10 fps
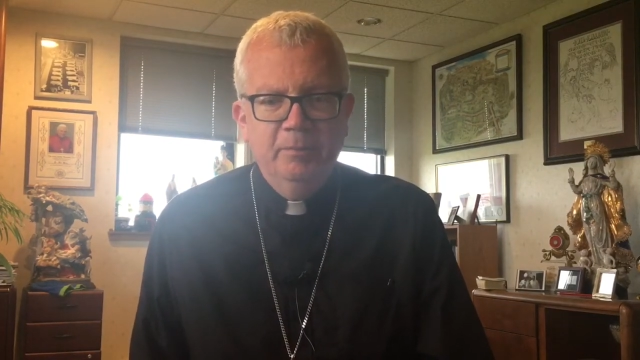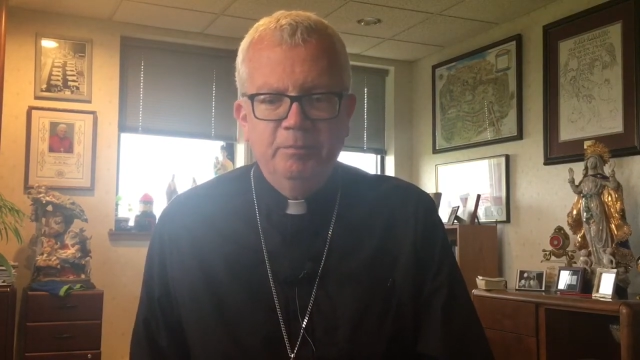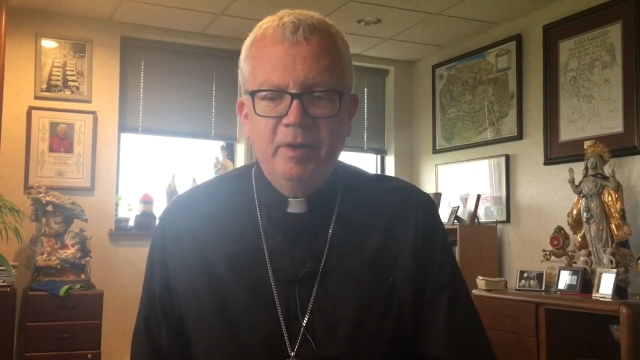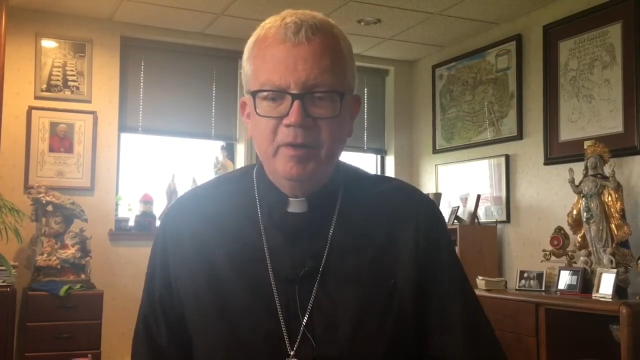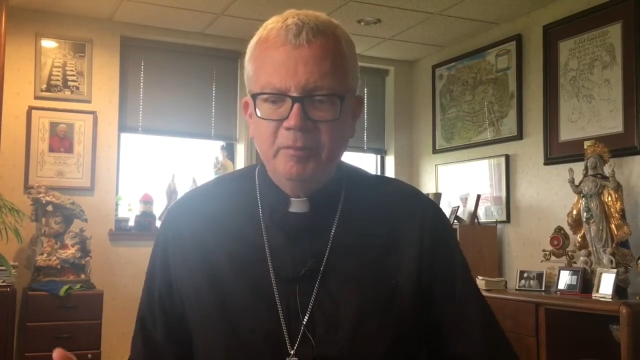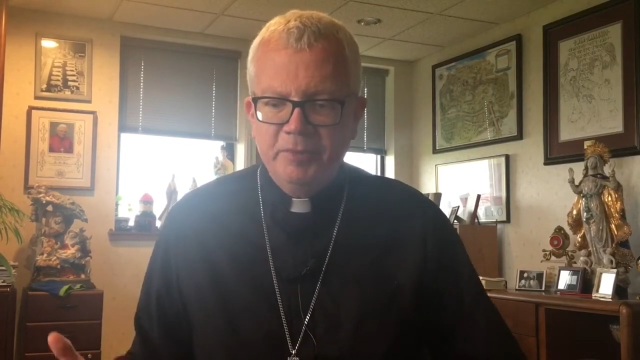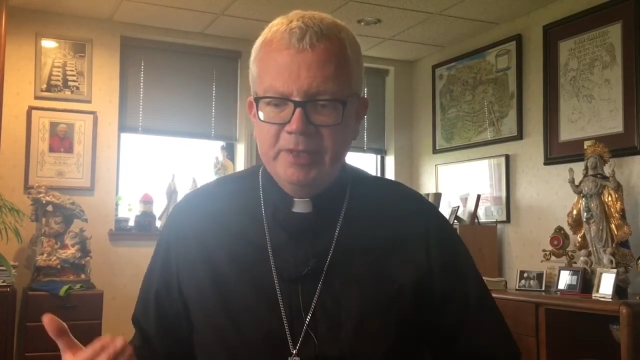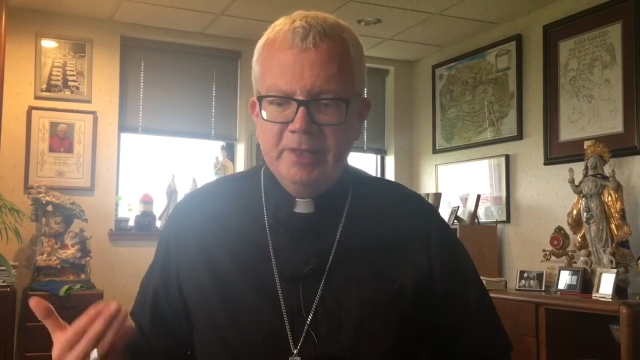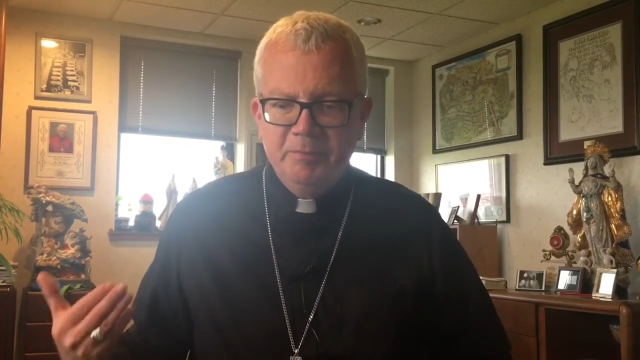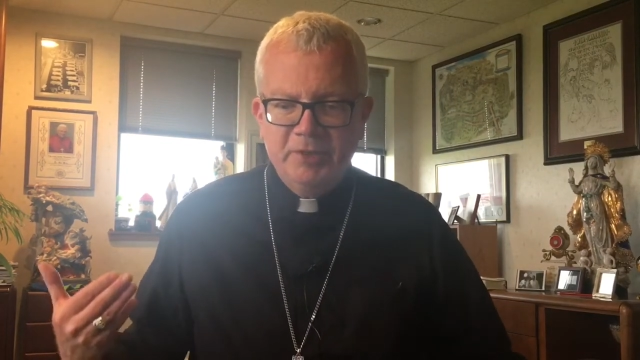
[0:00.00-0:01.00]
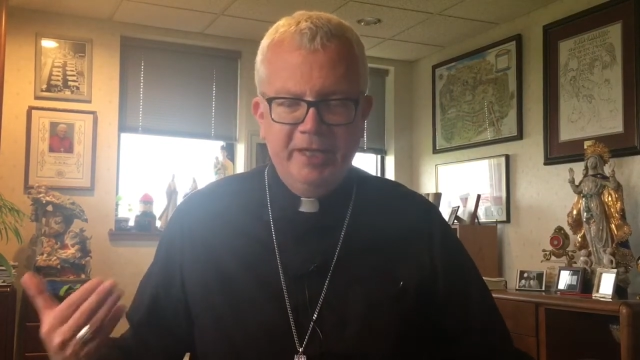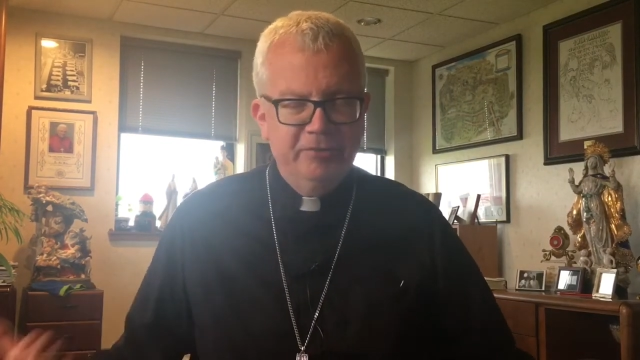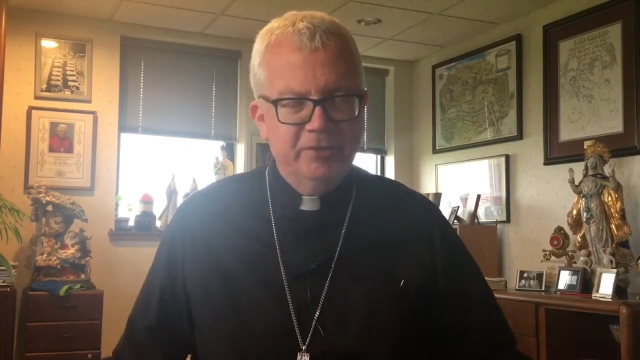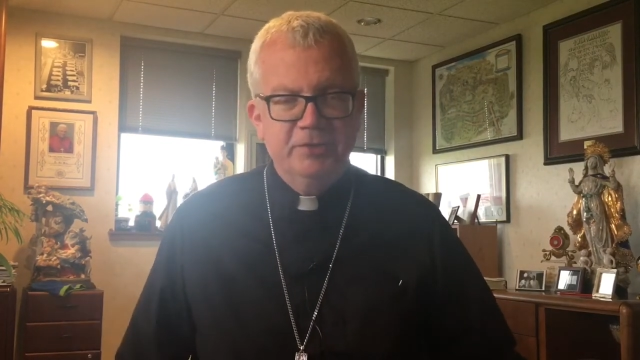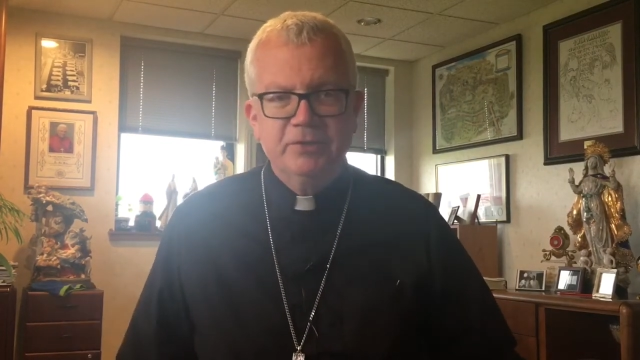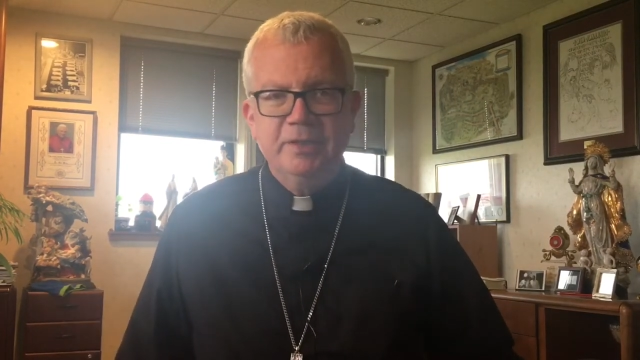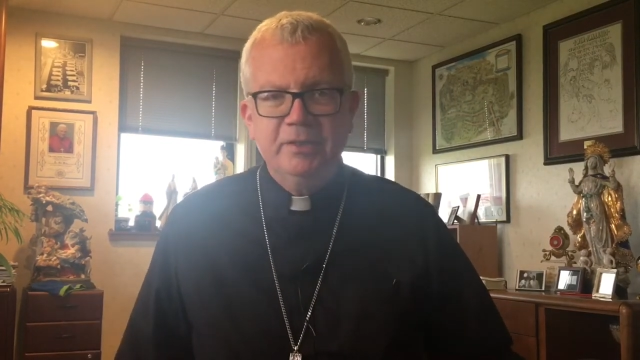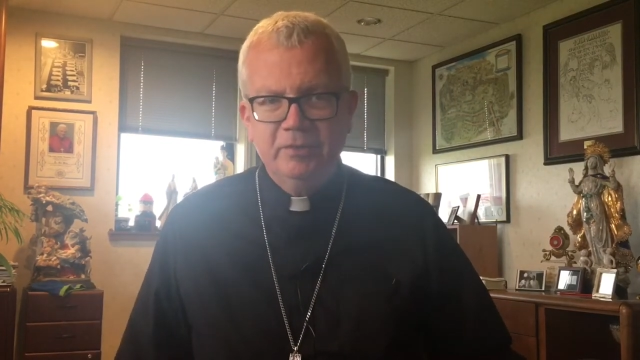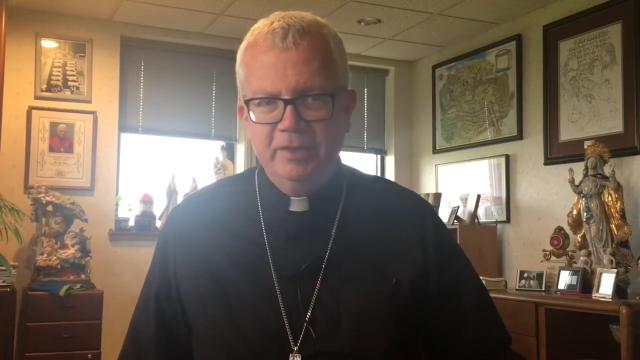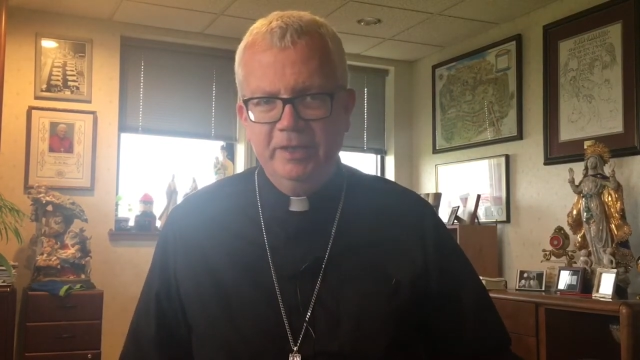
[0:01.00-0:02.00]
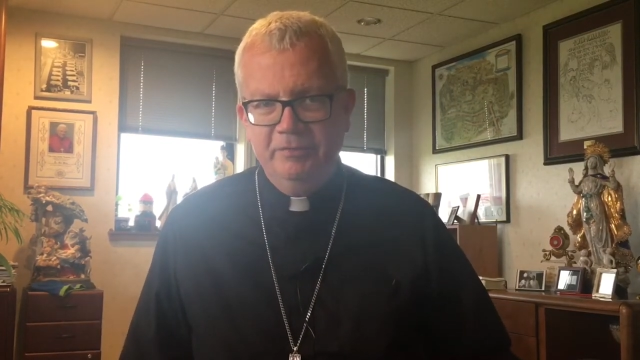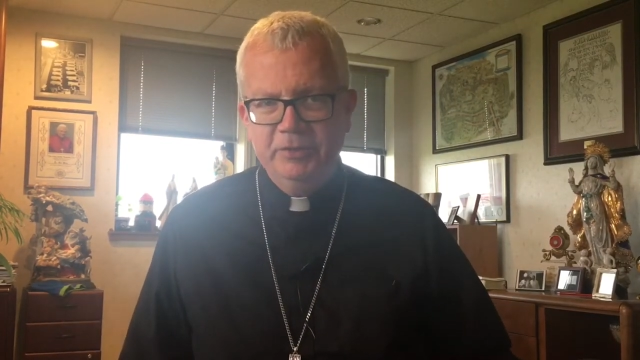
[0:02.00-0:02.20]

bearing within themselves the secret of